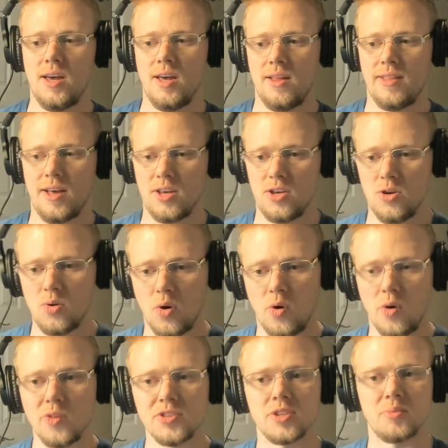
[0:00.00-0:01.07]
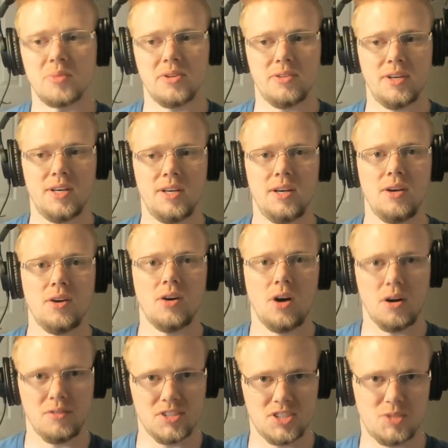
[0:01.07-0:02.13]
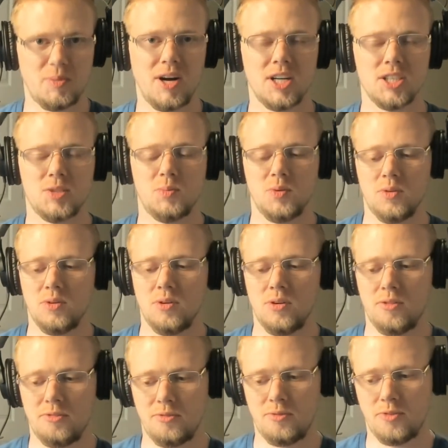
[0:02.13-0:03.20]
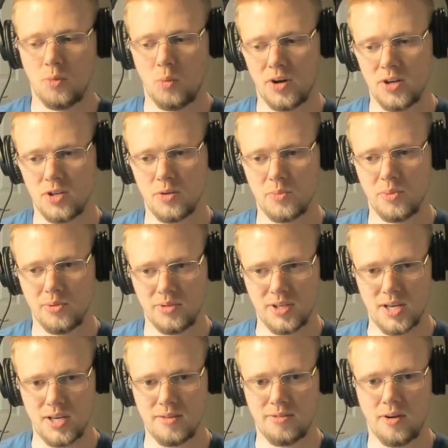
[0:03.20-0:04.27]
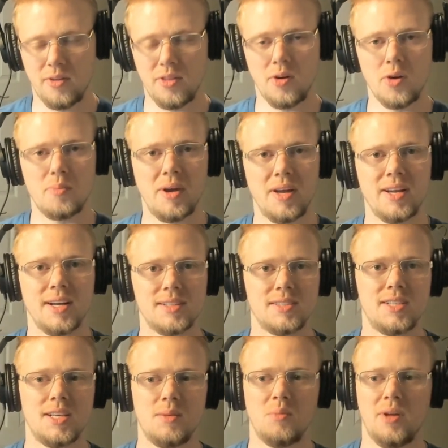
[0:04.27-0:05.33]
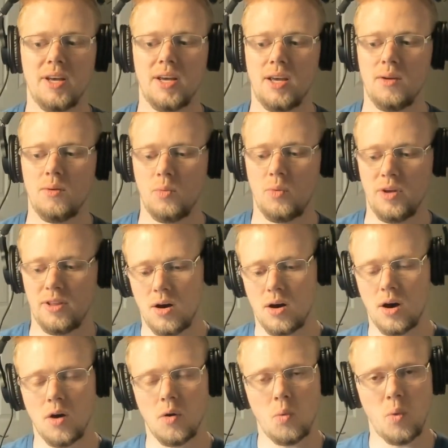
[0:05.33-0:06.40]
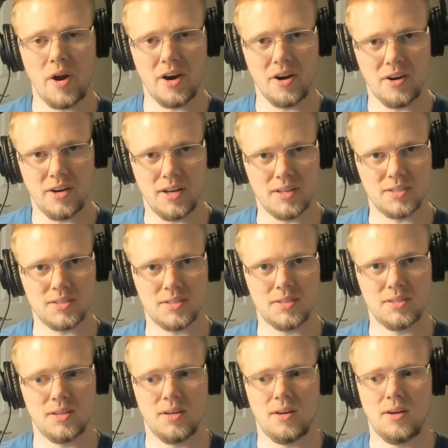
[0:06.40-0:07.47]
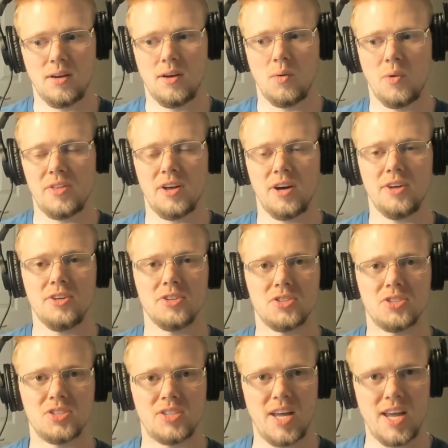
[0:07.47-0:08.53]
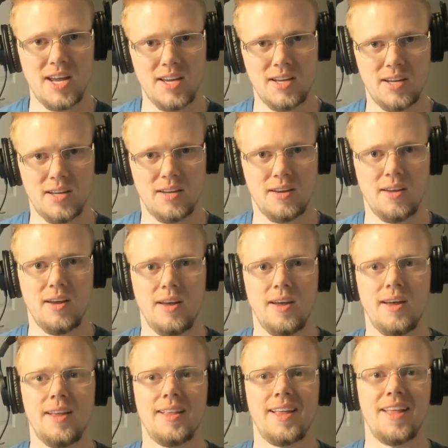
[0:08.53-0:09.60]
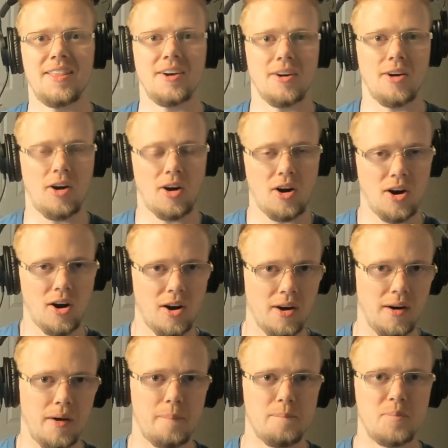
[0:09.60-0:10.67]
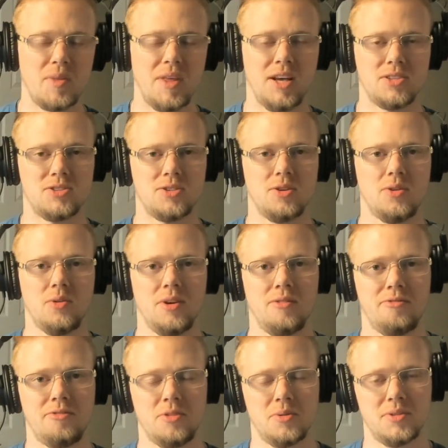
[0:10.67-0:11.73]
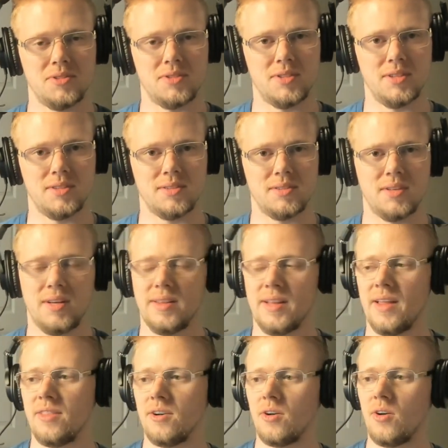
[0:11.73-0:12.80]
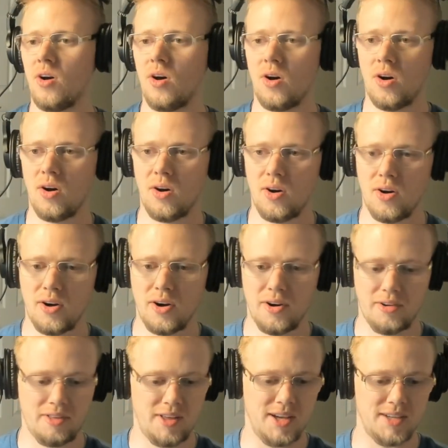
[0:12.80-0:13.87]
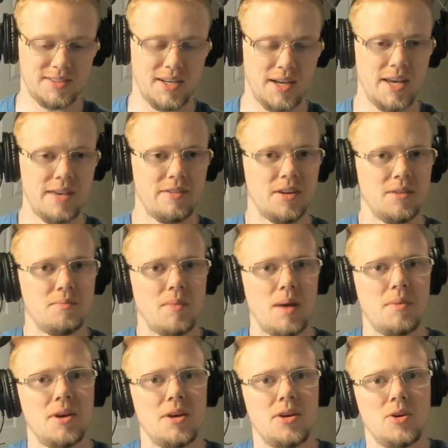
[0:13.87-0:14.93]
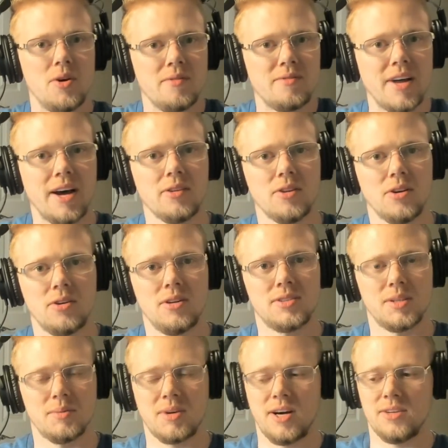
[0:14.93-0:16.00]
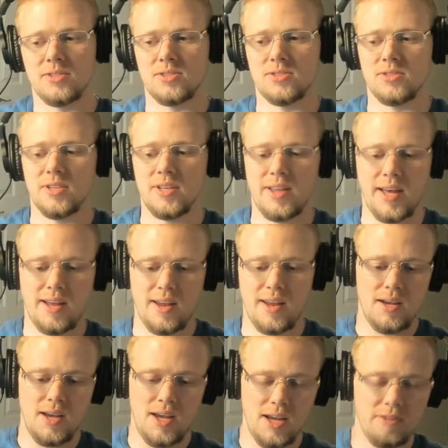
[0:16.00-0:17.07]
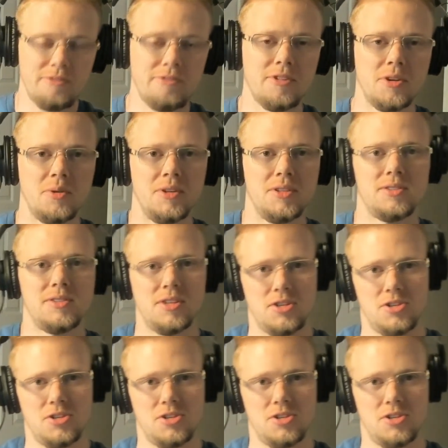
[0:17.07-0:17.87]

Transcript: that you ultimately are responsible for what you believe, although it may not seem like it, with awareness, with understanding that there are external influences and that there are things that even maybe you have downloaded subconsciously that influence the